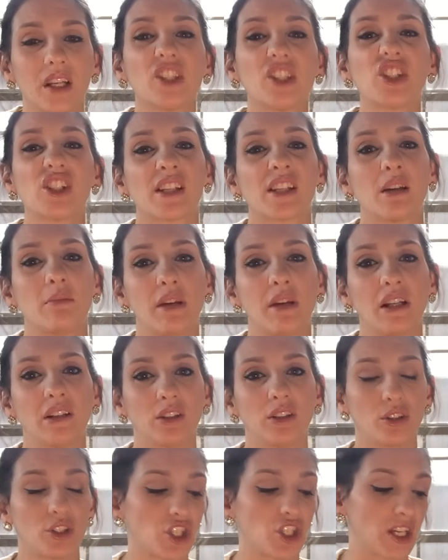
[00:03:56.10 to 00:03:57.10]
it just can be a
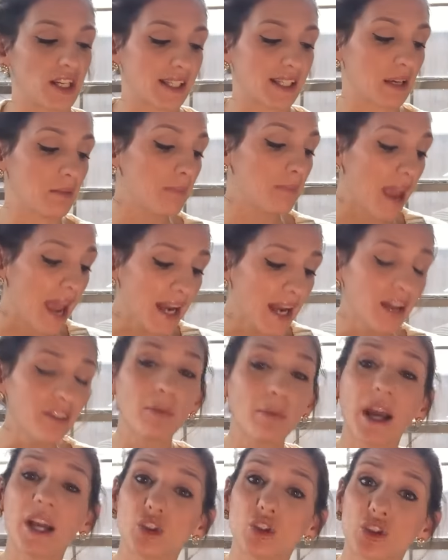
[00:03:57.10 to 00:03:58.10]
little cheesy. Man
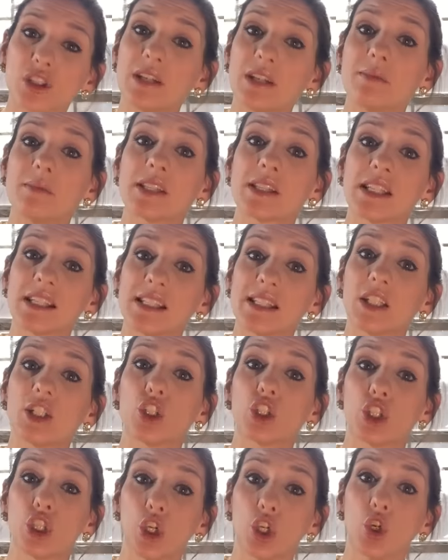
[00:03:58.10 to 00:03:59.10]
of My Dreams
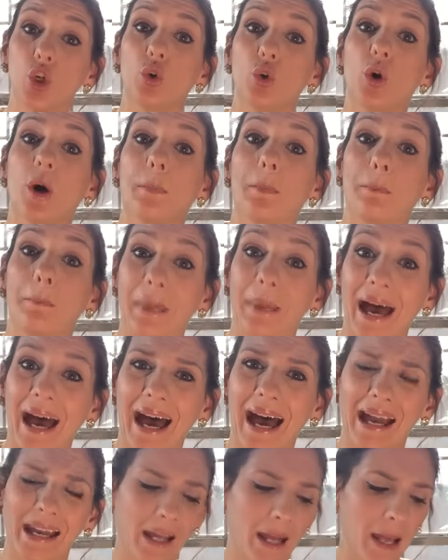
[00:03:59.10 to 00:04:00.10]
isn't too
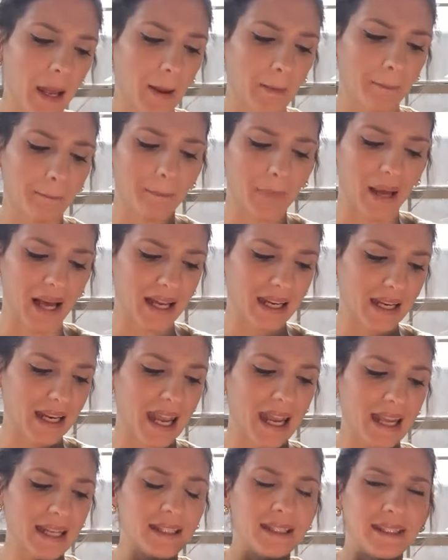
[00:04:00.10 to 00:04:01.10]
bad, but
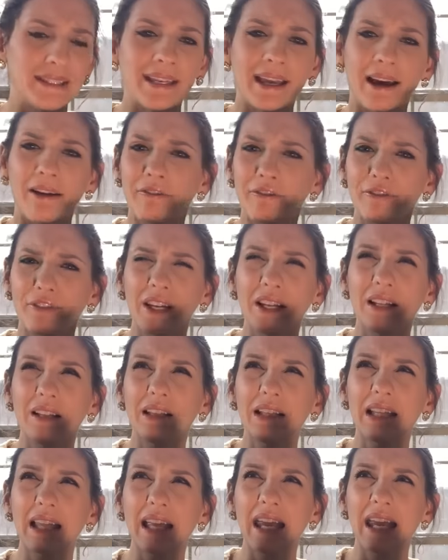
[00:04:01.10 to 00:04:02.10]
it definitely
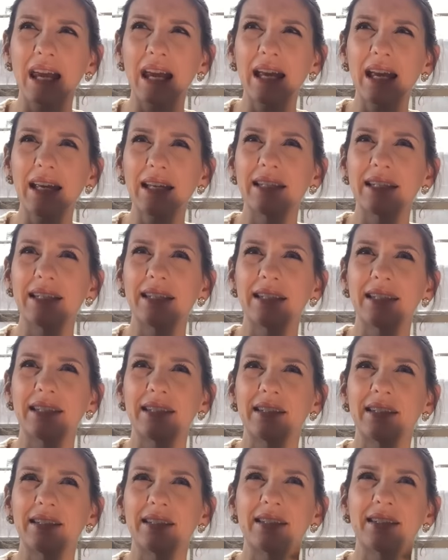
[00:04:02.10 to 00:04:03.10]

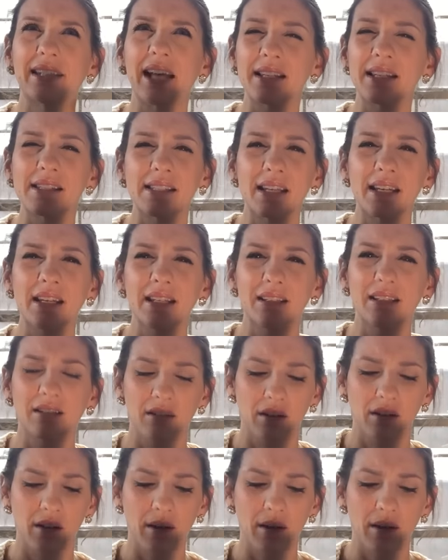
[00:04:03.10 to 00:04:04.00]
doesn't